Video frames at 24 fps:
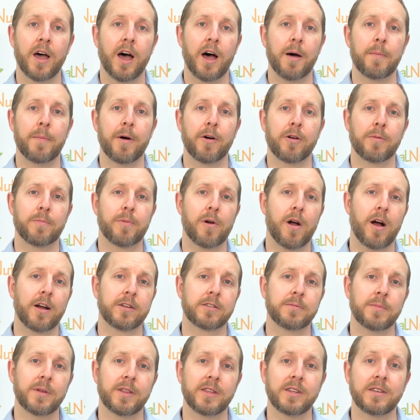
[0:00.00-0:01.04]
about
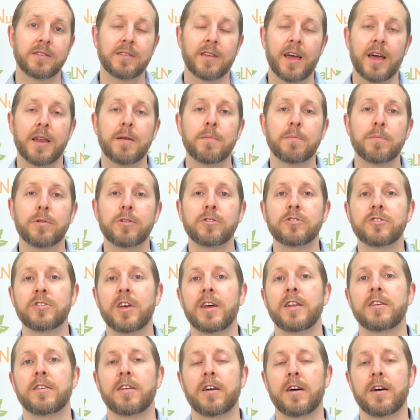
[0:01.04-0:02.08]
approximately
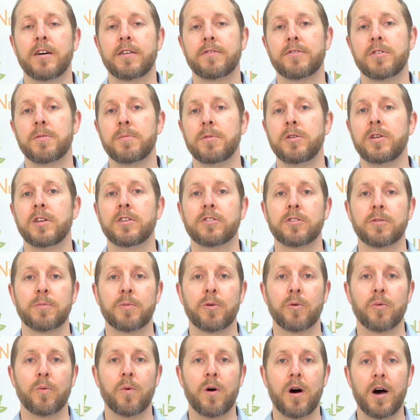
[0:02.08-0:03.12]
10% of the
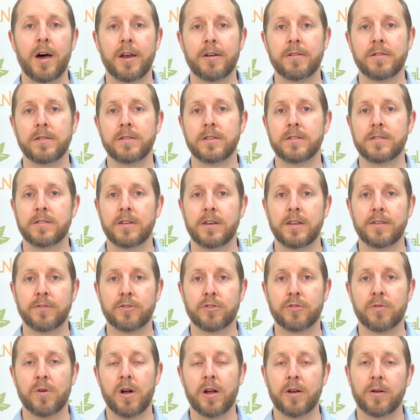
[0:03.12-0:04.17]
municipal water in the city of
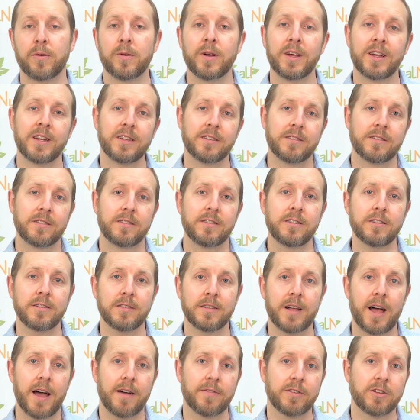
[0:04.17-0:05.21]
Toronto
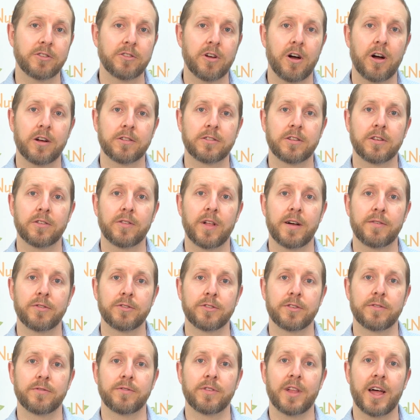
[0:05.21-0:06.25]
still having toxic
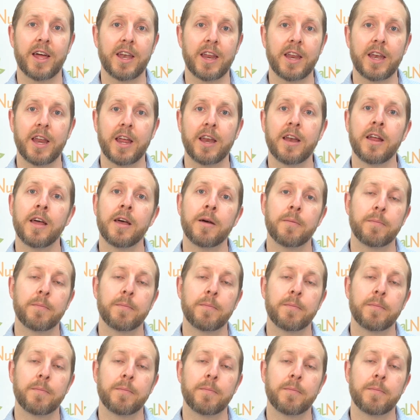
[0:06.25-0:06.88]
levels of lead in it